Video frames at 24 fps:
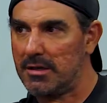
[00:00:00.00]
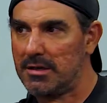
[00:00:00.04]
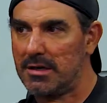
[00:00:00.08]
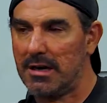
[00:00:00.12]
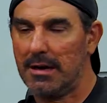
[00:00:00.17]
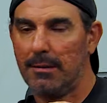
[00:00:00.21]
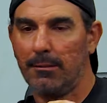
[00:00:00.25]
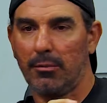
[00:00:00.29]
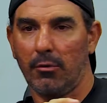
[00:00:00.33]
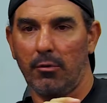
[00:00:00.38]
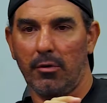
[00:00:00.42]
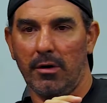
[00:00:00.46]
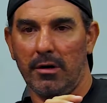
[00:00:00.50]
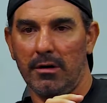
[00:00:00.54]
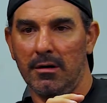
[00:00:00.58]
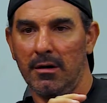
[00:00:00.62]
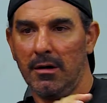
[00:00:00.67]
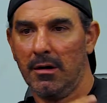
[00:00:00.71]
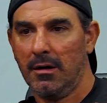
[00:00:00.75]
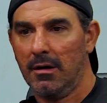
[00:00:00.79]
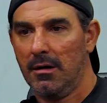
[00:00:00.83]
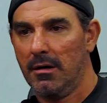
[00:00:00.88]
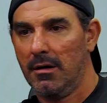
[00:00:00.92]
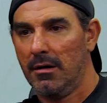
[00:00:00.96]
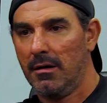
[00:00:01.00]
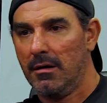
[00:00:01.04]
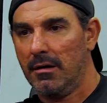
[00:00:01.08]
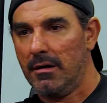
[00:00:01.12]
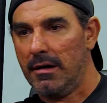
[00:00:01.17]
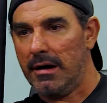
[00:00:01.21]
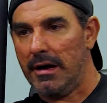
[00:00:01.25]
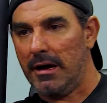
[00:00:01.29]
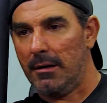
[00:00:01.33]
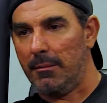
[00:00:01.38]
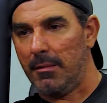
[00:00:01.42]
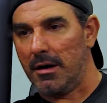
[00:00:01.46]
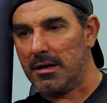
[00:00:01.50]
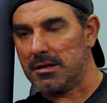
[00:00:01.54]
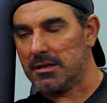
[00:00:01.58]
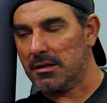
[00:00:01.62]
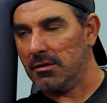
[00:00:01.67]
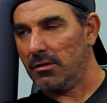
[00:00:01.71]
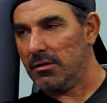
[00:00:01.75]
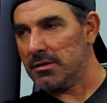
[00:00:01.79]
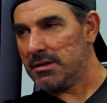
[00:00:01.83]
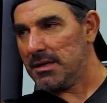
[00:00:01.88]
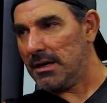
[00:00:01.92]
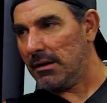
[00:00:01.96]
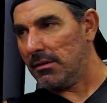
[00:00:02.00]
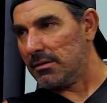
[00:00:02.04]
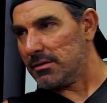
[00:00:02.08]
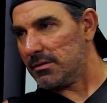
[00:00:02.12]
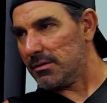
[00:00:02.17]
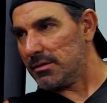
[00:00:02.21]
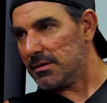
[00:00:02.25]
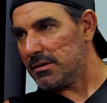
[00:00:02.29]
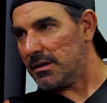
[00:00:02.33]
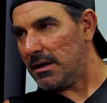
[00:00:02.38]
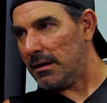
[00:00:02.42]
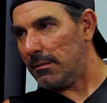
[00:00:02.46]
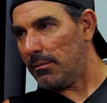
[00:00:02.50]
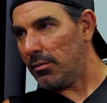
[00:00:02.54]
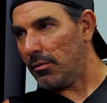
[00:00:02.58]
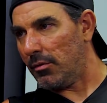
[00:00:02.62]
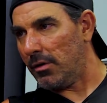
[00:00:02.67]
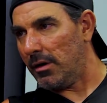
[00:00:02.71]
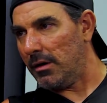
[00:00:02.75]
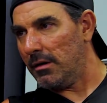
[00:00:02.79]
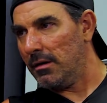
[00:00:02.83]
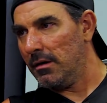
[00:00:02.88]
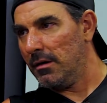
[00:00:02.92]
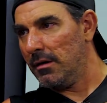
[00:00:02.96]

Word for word: standpoint, and a musculoskeletal standpoint.